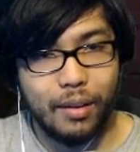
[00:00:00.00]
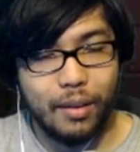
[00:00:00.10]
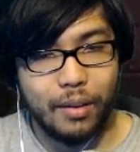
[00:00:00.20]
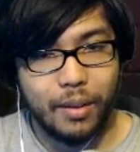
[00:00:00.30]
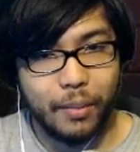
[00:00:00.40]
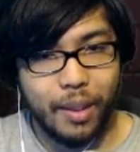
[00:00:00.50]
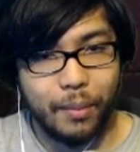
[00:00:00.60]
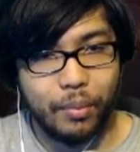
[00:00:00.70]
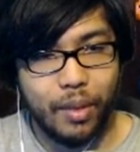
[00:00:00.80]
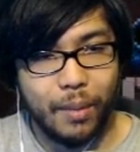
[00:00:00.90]
Some kind of
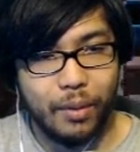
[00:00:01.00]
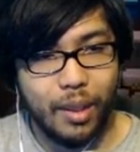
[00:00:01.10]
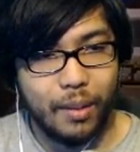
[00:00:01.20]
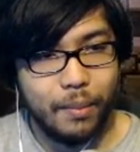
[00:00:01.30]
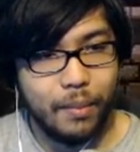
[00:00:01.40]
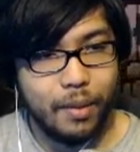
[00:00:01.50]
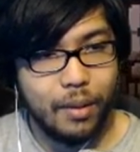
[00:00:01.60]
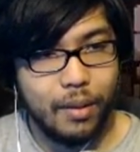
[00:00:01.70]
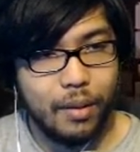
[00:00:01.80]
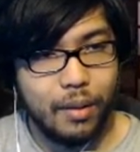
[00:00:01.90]
primer item?
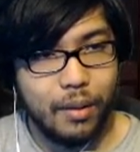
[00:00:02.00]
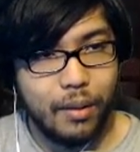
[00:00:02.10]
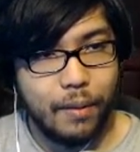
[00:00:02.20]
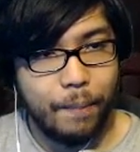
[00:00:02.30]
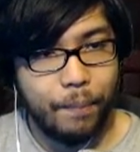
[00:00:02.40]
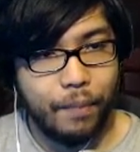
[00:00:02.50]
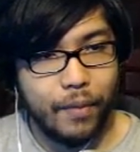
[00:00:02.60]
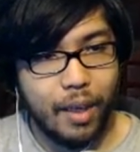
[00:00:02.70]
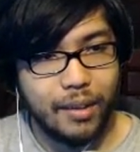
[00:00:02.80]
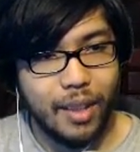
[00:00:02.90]

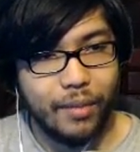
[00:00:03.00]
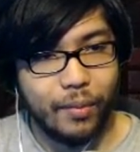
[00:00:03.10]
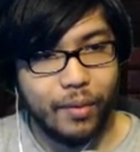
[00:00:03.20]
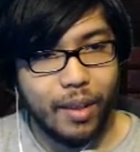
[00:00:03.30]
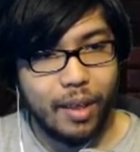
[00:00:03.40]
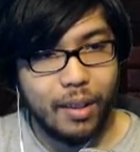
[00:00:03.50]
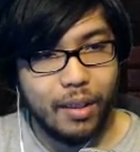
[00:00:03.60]
I'd save up for that.